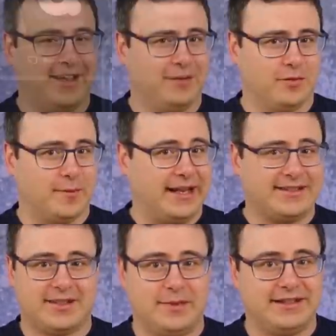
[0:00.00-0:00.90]
it
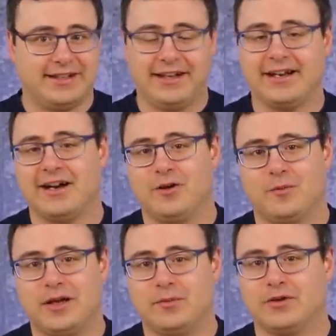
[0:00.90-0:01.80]
remains to be seen how
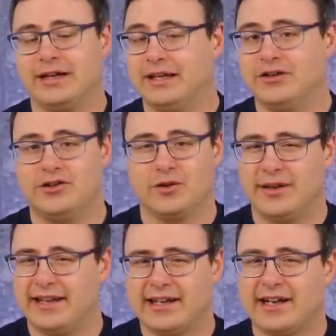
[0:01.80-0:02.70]
people
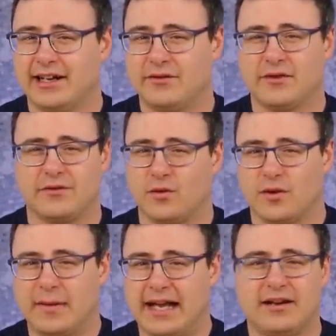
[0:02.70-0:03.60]
enjoy that kind of a
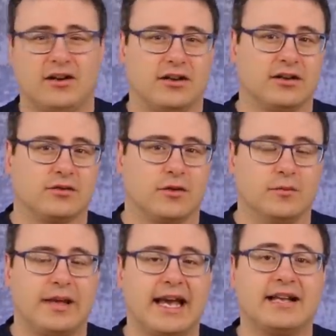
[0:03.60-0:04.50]
format on a
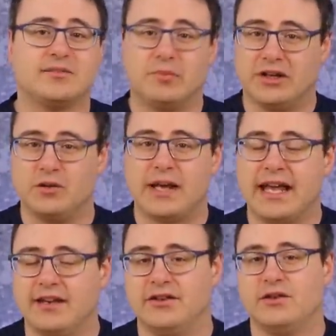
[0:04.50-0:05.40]
Chromecast, but you
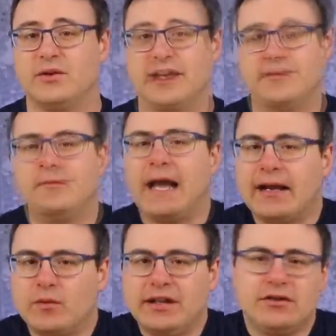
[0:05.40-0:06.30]
can do it.
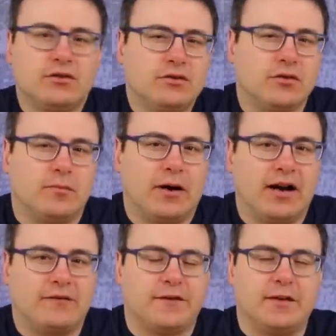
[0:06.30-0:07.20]
Back when Google
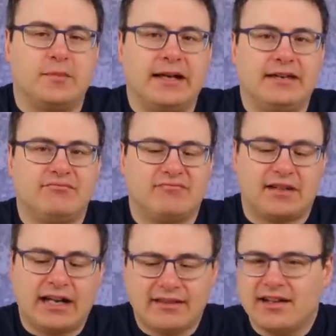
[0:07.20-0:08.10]
bought Fitbit,
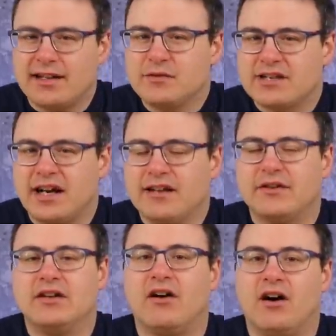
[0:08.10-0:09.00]
I thought that was kind of
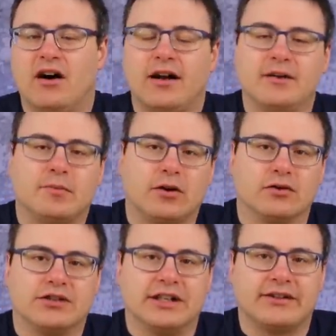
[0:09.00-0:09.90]
an odd
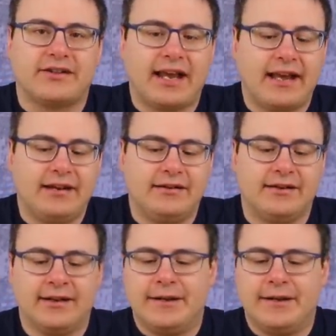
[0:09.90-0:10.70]
purchase, and